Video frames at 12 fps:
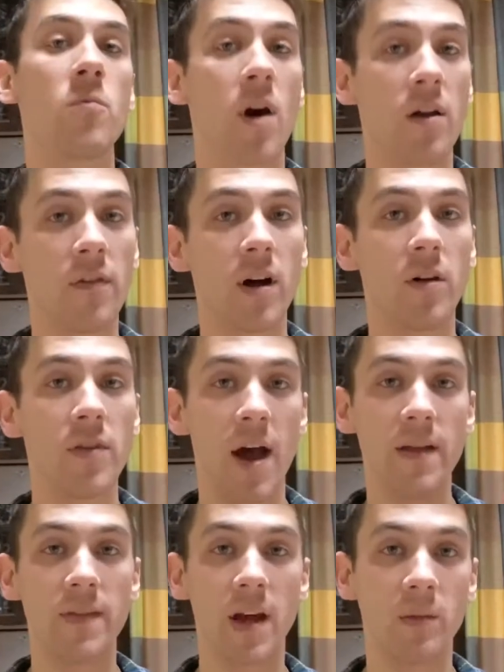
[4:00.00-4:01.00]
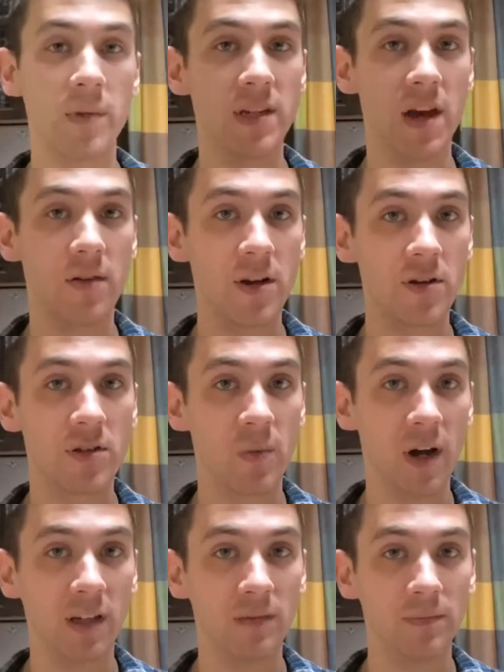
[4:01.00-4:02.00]
want to follow that, that'll be down here as
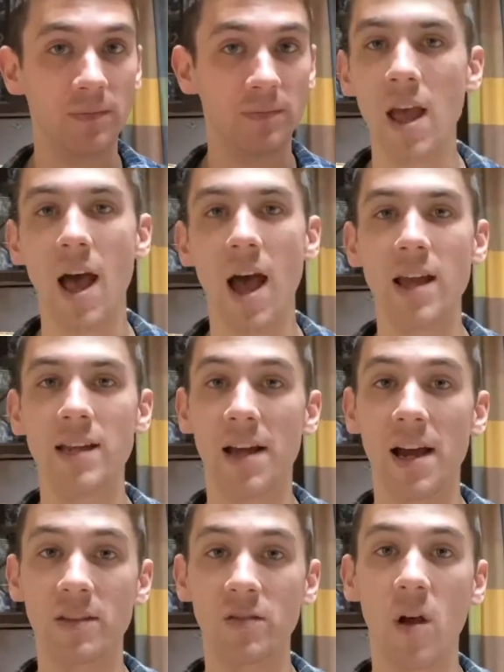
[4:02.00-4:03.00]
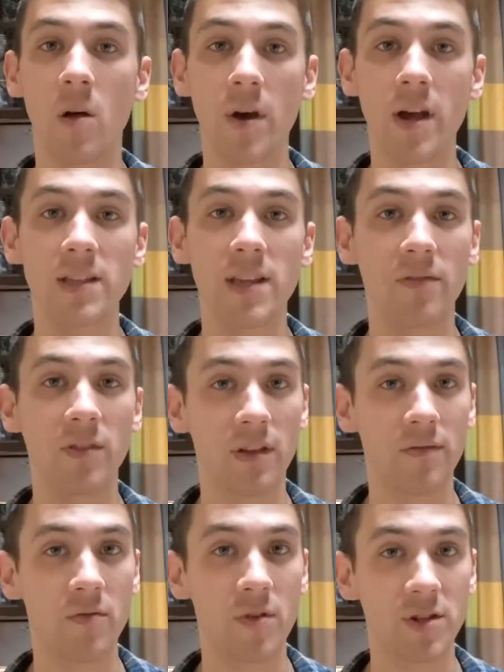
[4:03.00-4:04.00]
well. And as always, have a
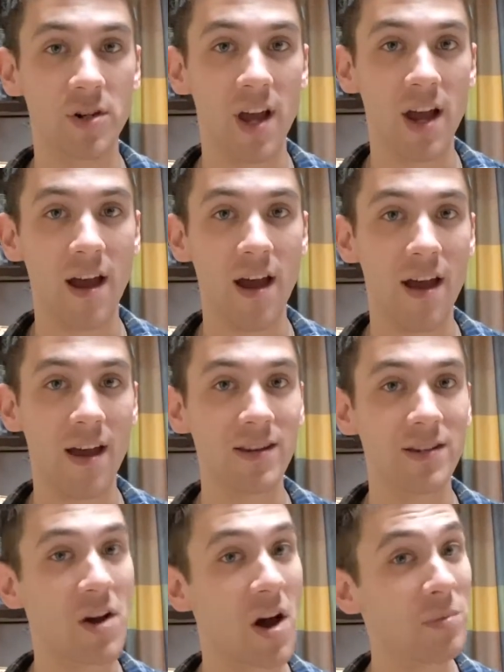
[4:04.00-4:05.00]
lovely rest of your day, and God